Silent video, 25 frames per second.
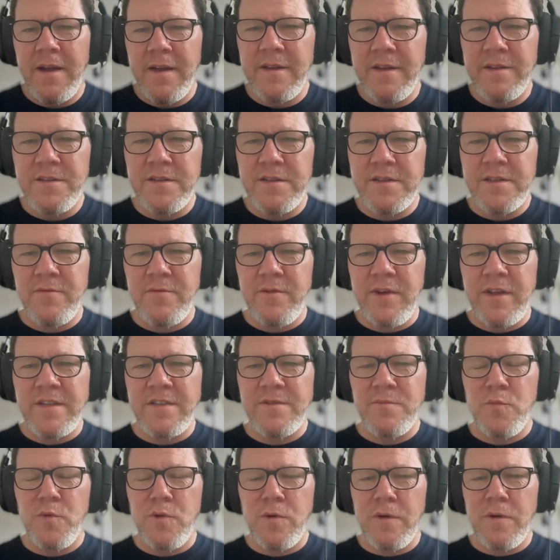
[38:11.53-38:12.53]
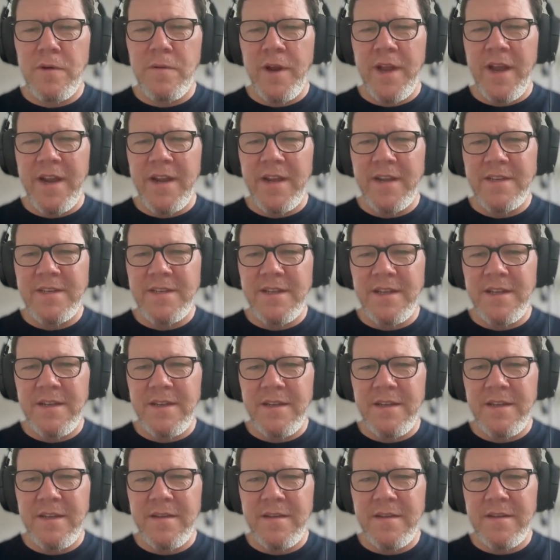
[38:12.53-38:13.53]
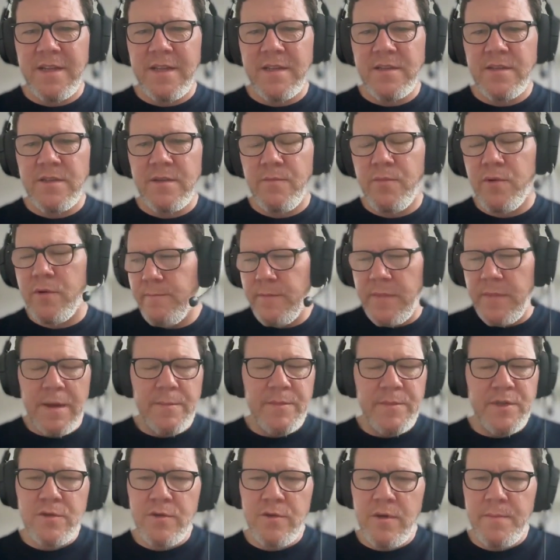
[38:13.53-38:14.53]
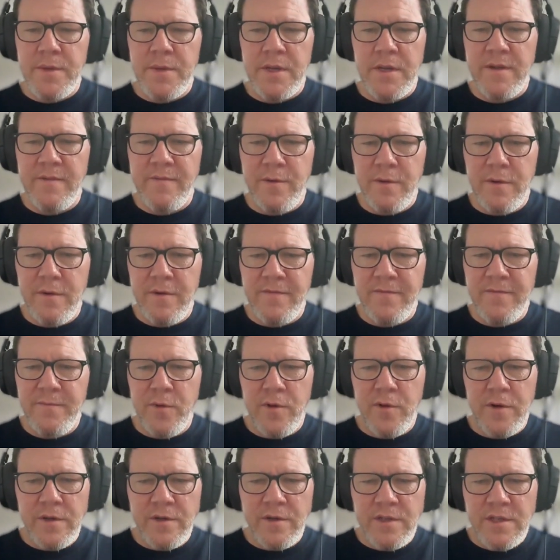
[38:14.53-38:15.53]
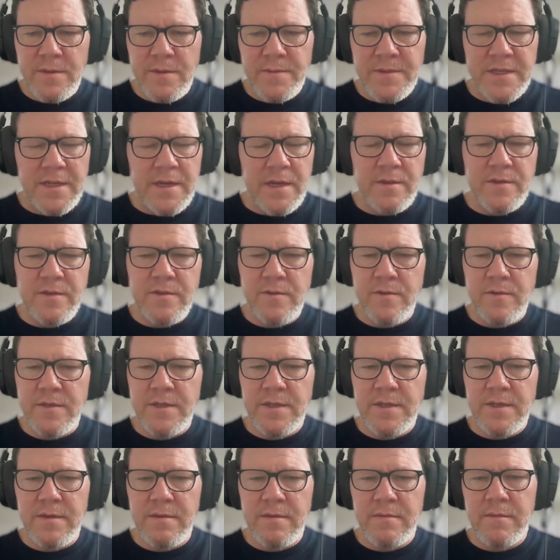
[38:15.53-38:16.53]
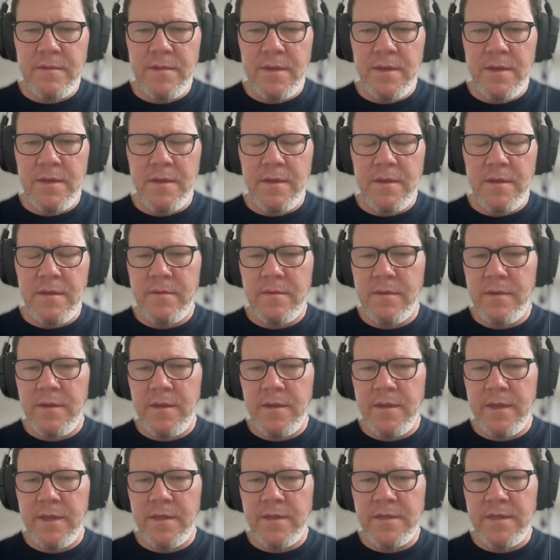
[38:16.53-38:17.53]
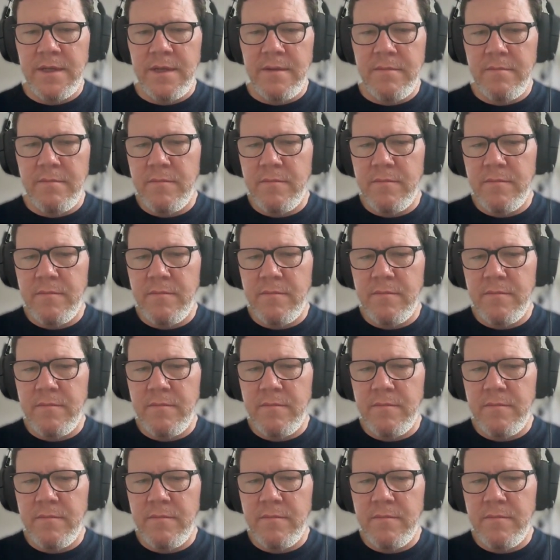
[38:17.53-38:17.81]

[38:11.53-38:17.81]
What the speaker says: it just creates more headaches than support. Yeah, I'm a strong believer of partnerships and outsourcing the things that